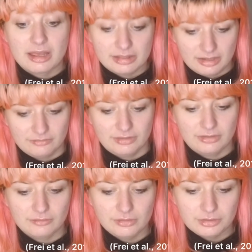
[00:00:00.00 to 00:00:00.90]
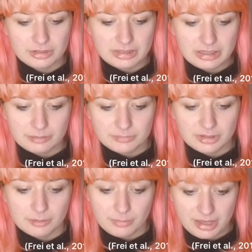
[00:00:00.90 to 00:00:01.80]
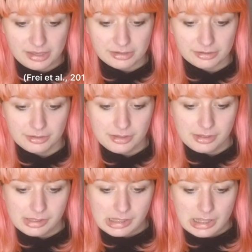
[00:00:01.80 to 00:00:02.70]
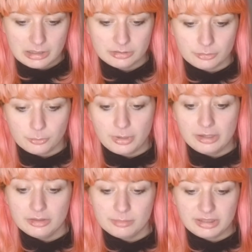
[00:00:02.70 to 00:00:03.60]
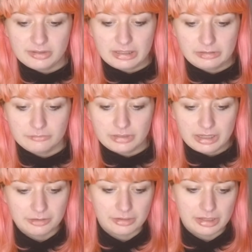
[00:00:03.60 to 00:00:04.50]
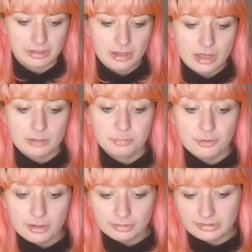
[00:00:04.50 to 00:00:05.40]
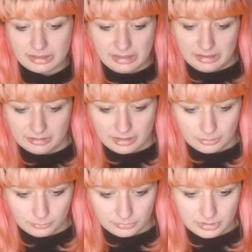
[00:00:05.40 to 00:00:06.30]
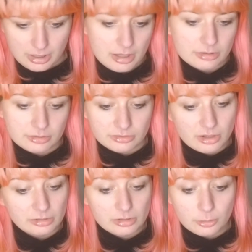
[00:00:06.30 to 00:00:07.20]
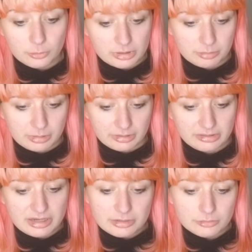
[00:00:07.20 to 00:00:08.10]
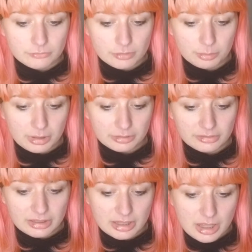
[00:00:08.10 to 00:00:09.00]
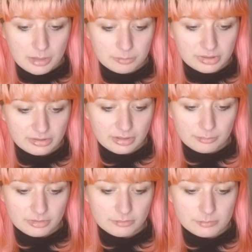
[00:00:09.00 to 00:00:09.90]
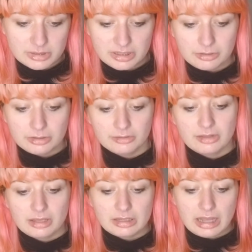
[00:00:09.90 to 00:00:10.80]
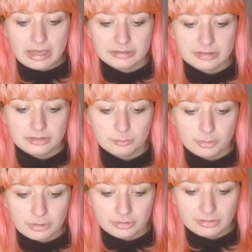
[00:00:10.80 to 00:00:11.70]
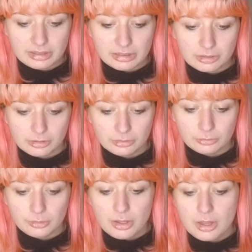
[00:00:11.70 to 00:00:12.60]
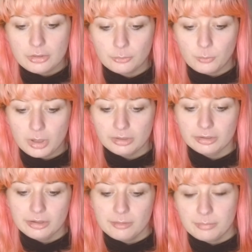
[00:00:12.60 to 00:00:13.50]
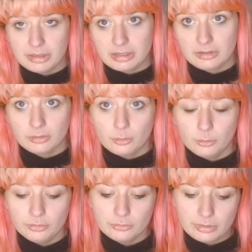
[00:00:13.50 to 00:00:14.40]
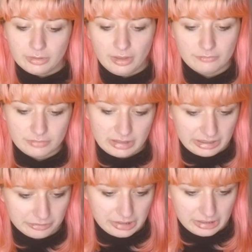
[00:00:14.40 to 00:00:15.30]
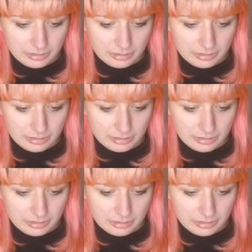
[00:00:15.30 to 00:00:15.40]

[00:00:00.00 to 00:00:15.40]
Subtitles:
levels of strontium to compare. To acquire the baseline of an area, a proxy is used. There's not an agreed upon standard for the proxy, but some of the materials that can act as a proxy include the water, plants, or soil of an area.